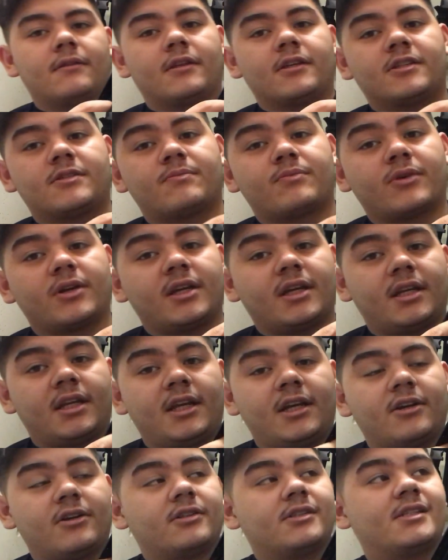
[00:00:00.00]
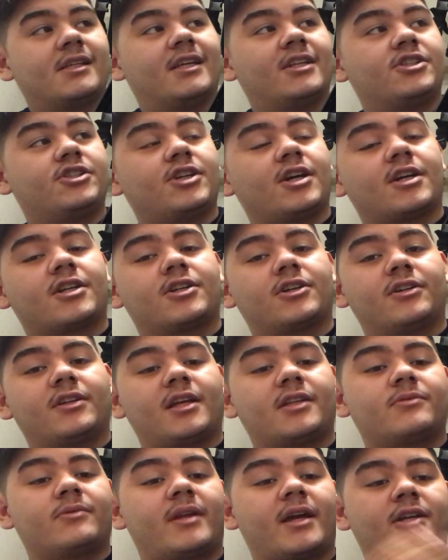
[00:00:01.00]
The spring in here is the ejector, and
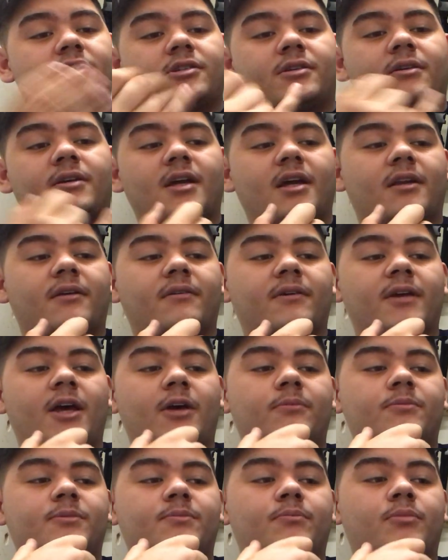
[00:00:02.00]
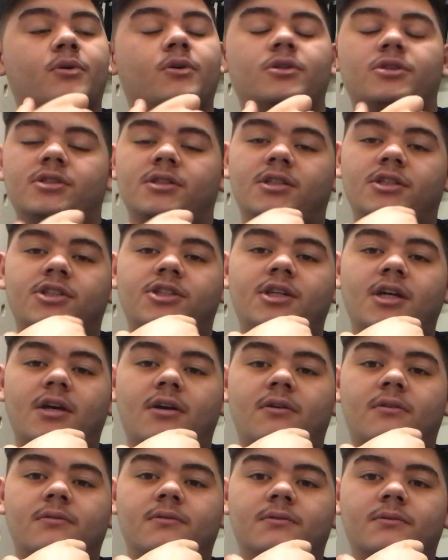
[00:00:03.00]
that's what actually kind of helps push the
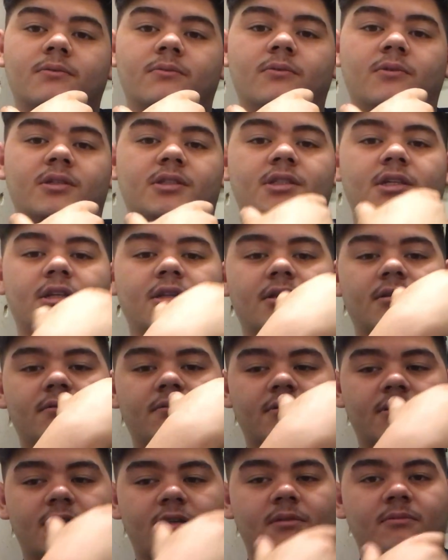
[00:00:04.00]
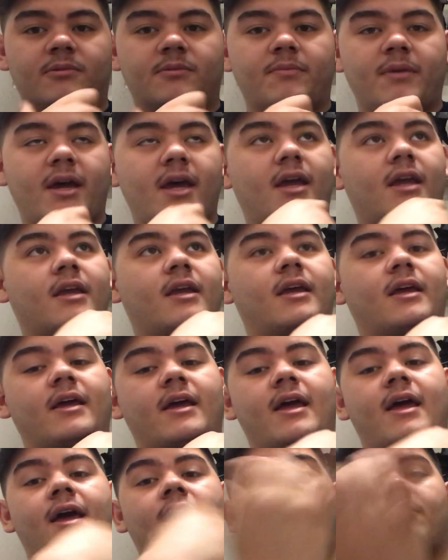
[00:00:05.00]
shell once it comes back
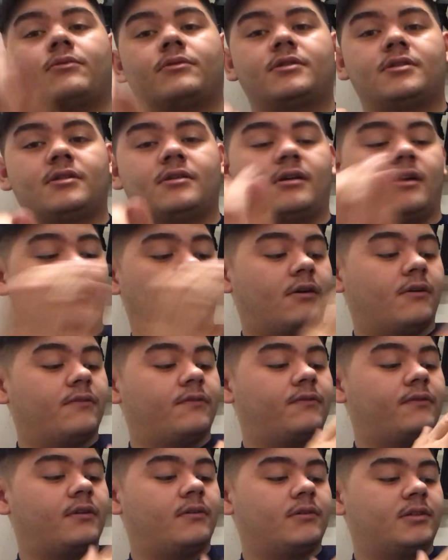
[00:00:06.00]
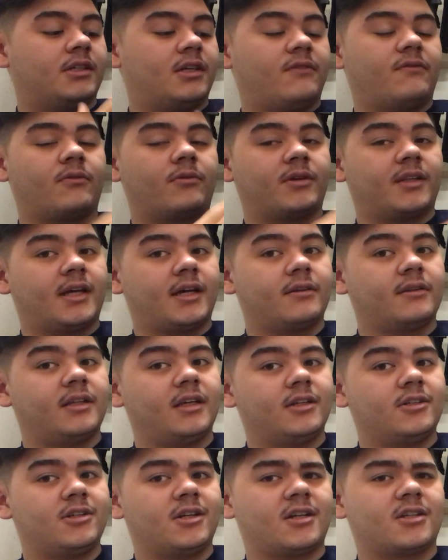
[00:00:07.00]
out of the receiver. Without
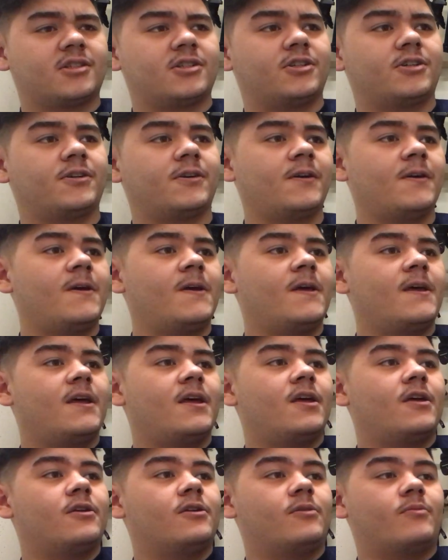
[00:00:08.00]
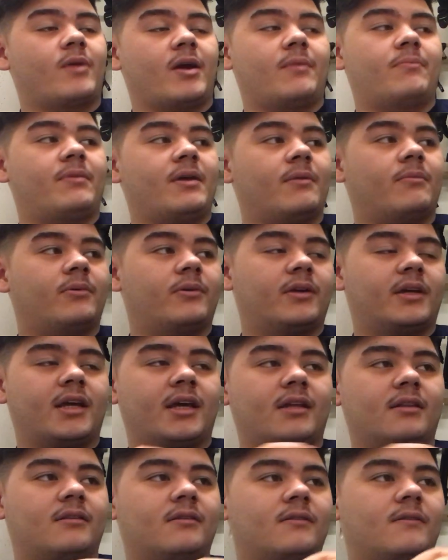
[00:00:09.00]
the ejector, you might be able to
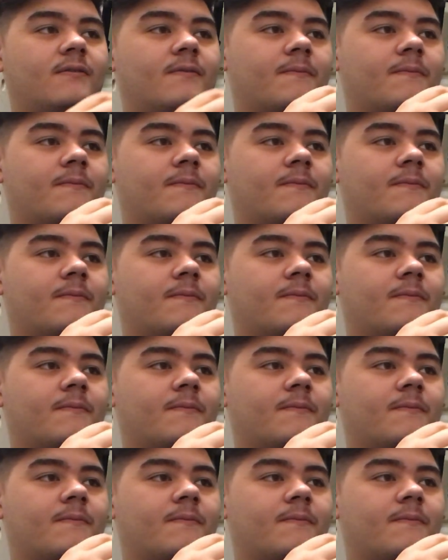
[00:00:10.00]
get,